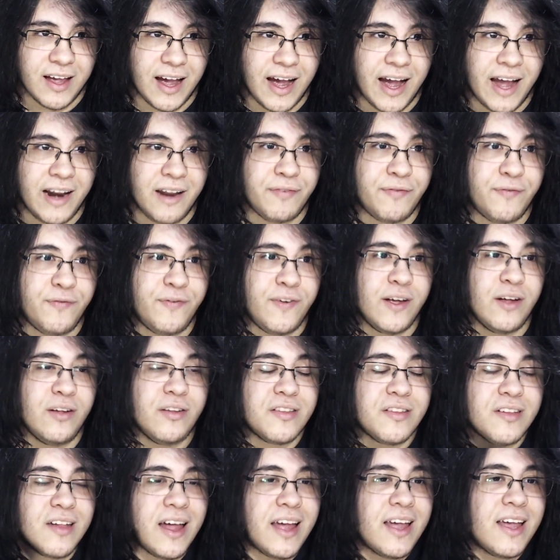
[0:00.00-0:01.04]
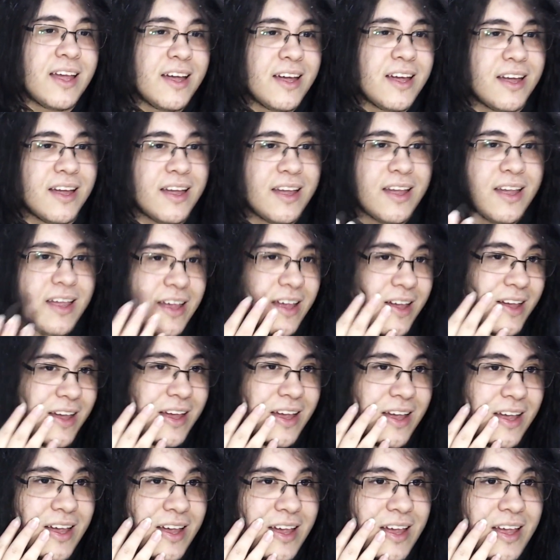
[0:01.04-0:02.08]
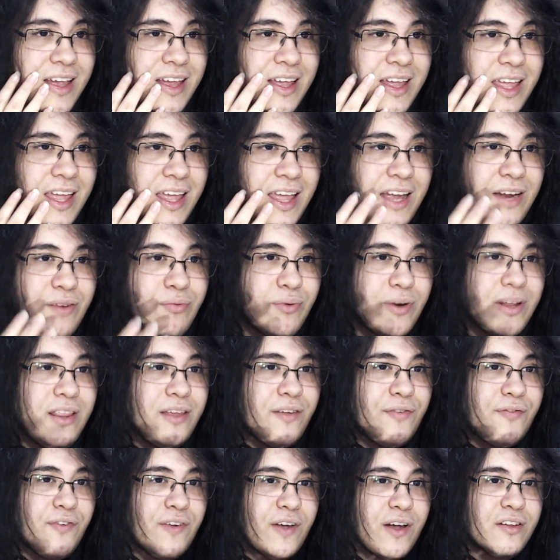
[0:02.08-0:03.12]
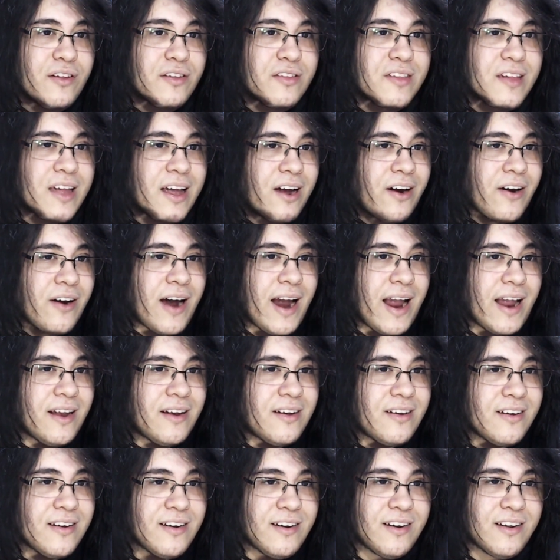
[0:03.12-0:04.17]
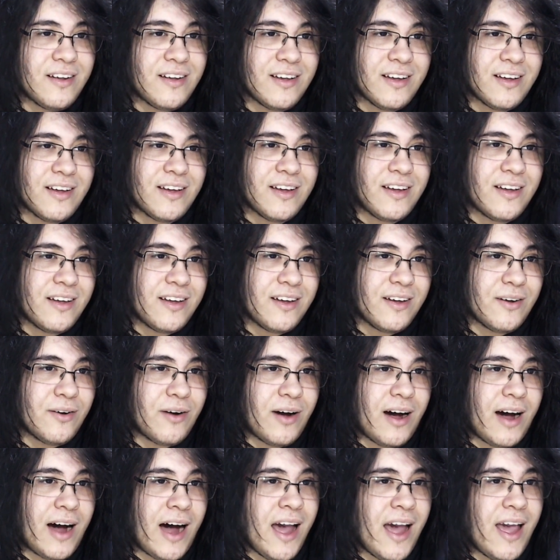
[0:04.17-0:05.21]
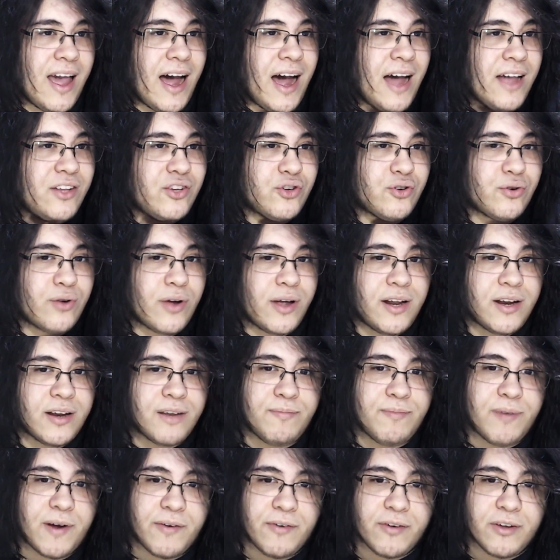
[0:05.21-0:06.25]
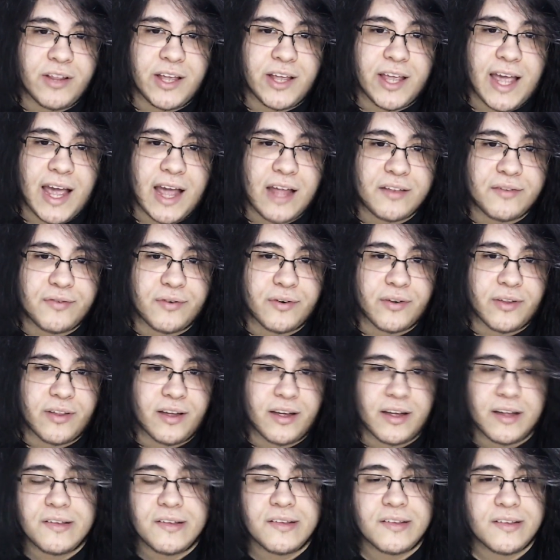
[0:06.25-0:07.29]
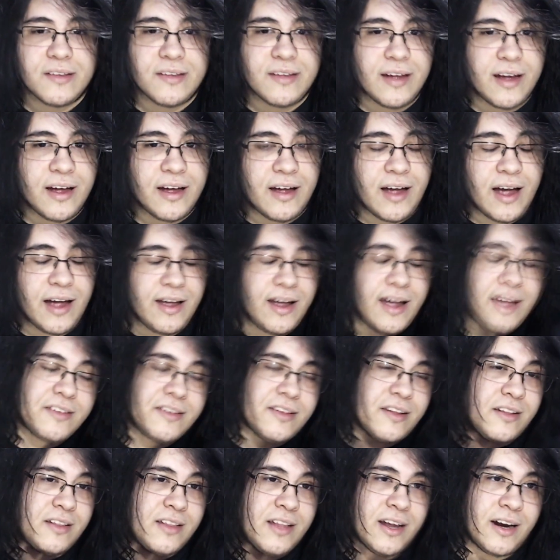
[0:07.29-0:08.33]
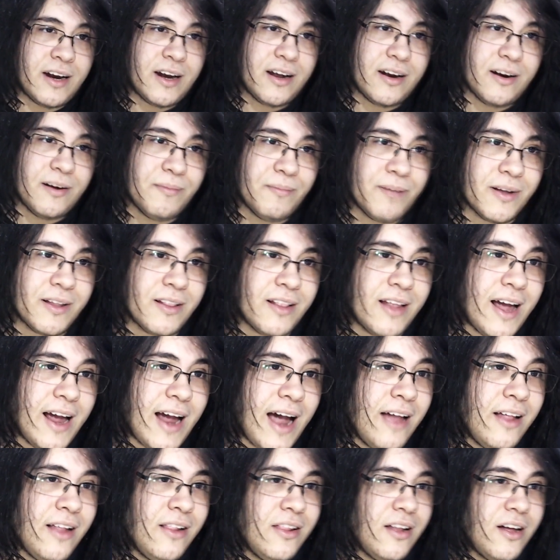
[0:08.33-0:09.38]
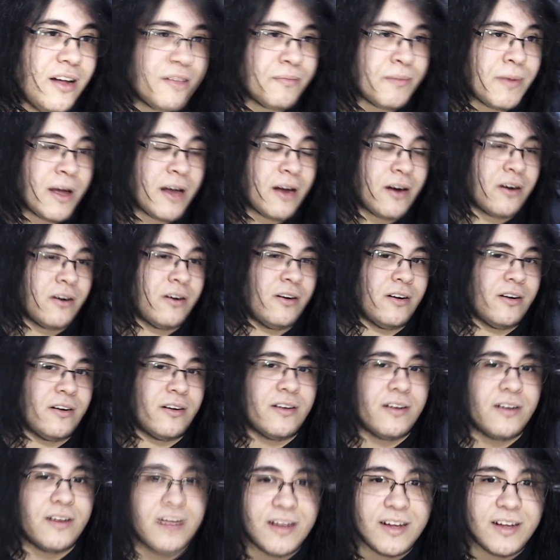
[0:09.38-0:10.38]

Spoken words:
And it feels like, it really feels like, all right, I traded Beverly Katz for this. I guess I didn't, but like, I lost my girl